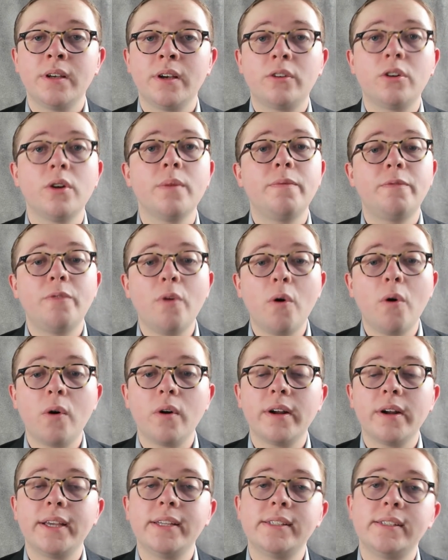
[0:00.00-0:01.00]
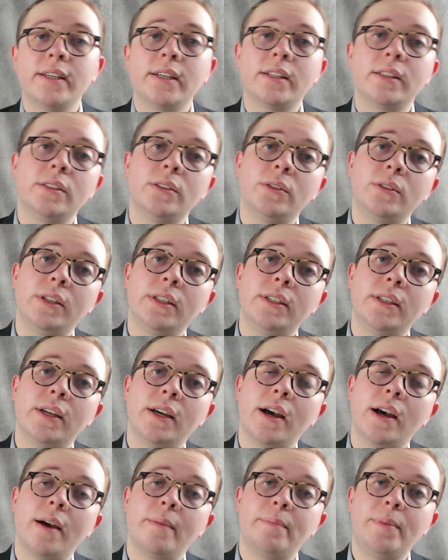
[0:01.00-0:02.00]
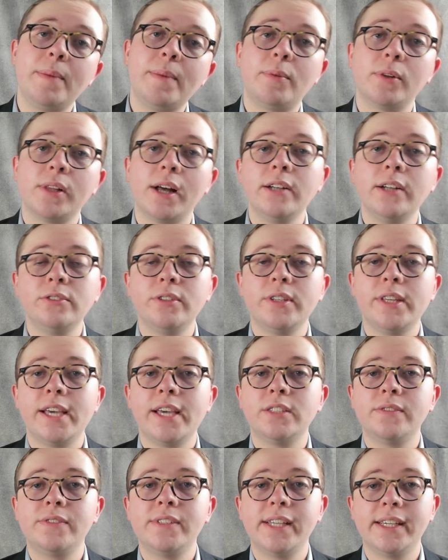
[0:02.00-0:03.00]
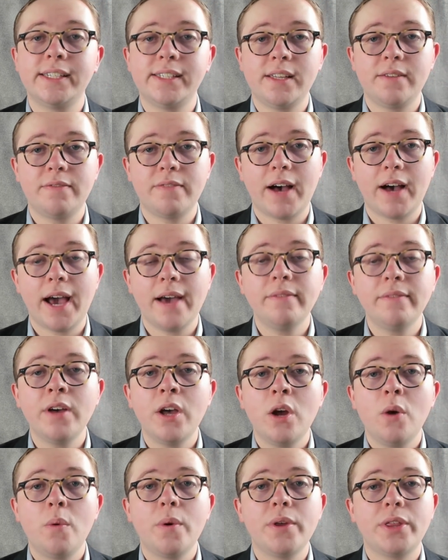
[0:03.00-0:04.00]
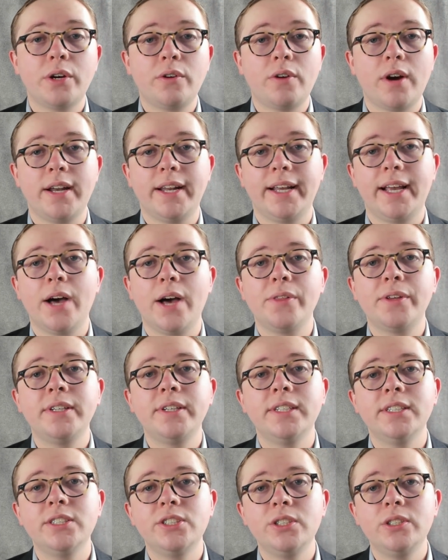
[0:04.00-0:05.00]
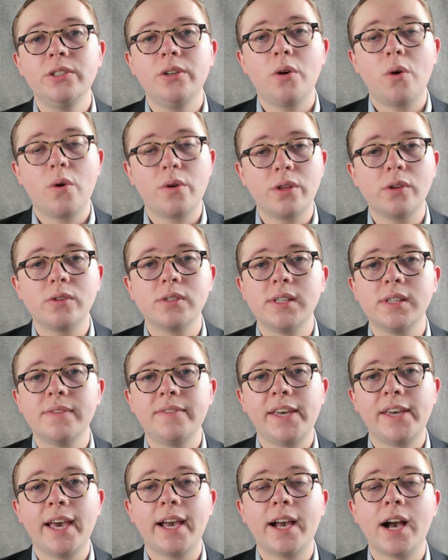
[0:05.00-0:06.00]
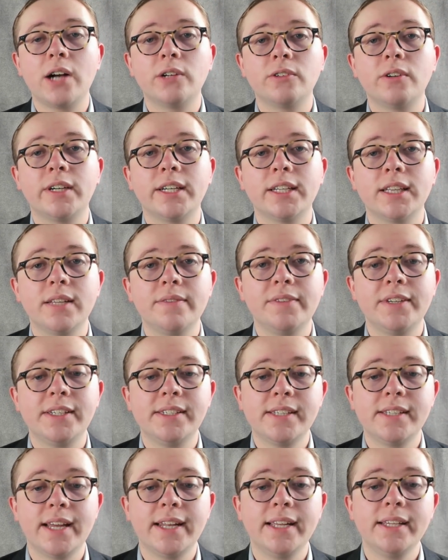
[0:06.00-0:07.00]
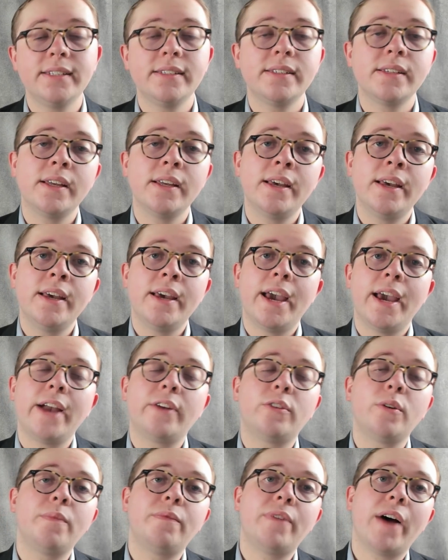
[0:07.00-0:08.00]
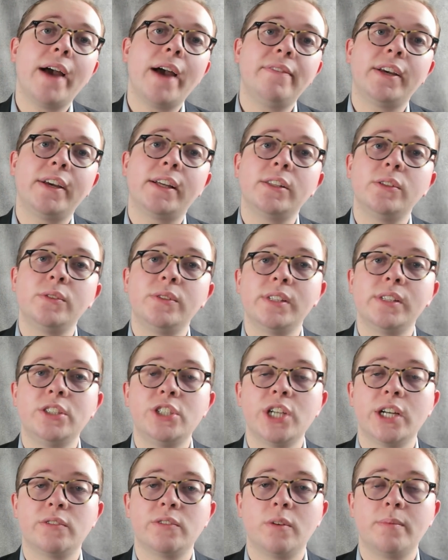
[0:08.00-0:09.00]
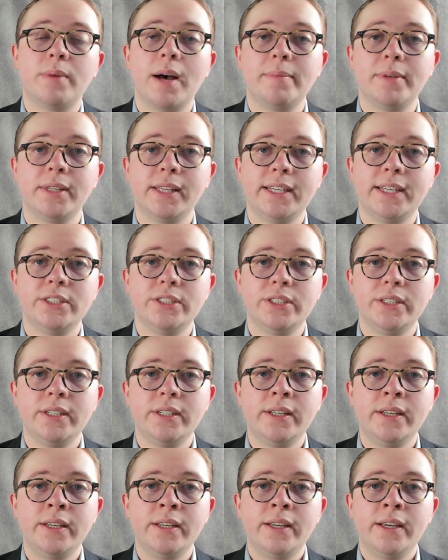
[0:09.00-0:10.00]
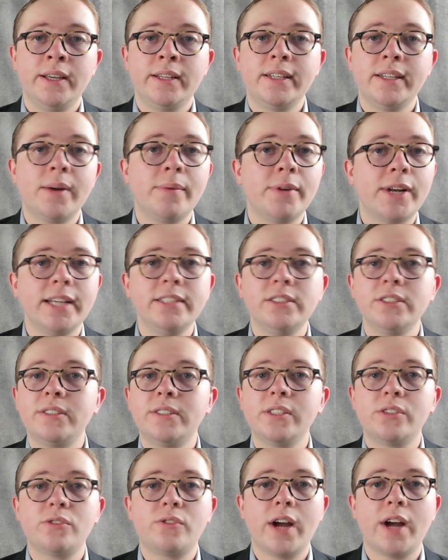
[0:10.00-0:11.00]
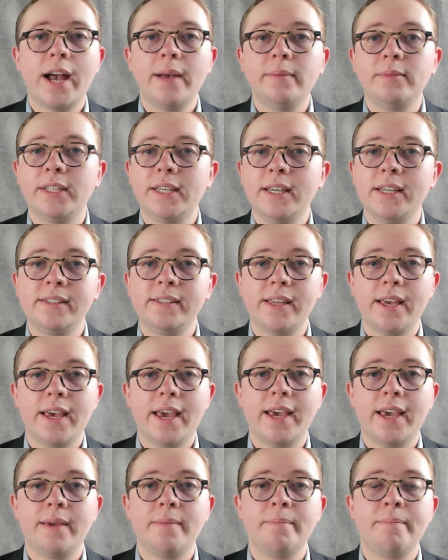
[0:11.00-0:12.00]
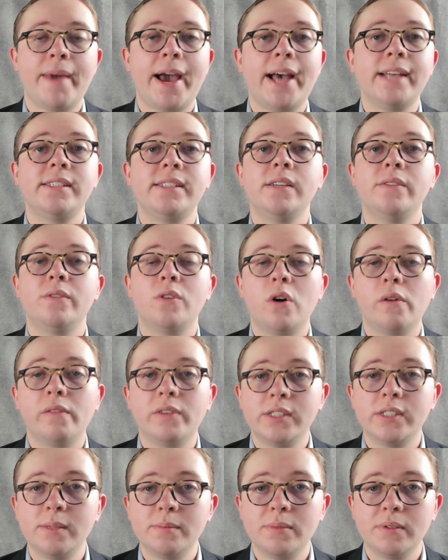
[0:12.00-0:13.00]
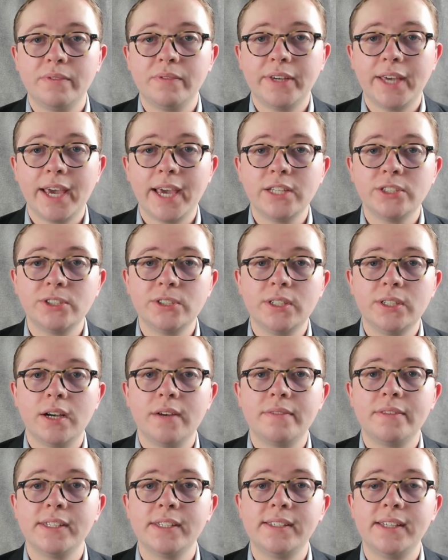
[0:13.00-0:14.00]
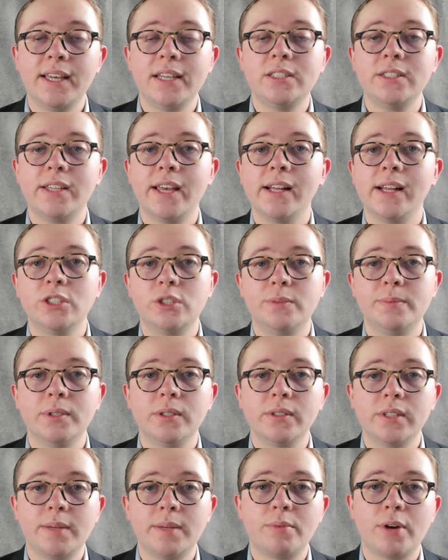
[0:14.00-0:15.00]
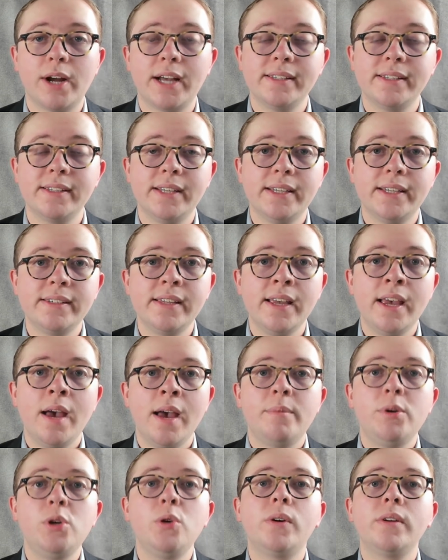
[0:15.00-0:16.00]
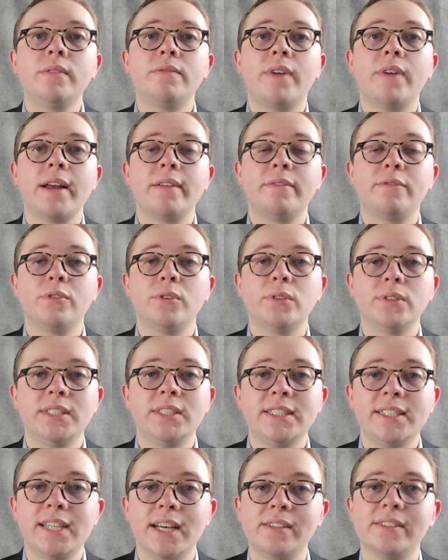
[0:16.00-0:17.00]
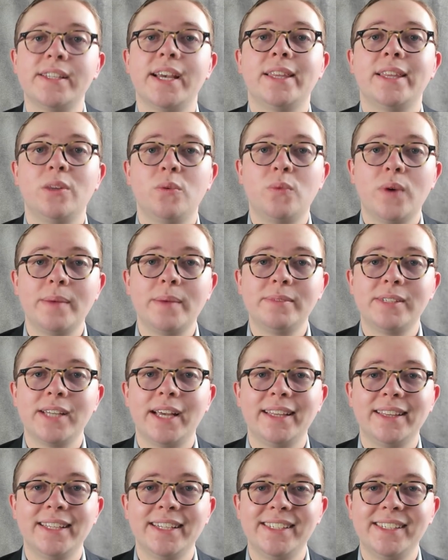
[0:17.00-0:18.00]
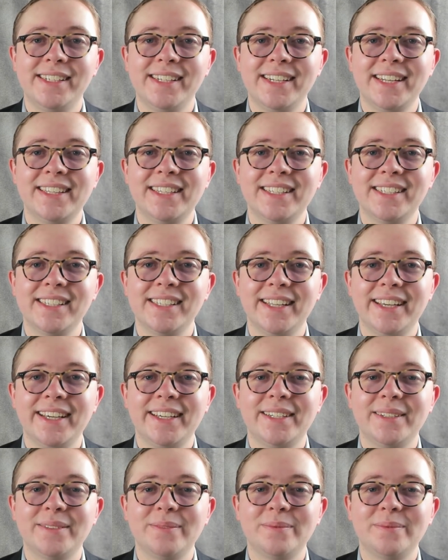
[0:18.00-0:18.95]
Group 4 is included people under the age of 65 with a chronic health condition or those living in congregate living settings. And Group 5 includes the general population. Now, what I just described is a massive oversimplification of the state's eligibility process, but you can find full details at the website listed at this link.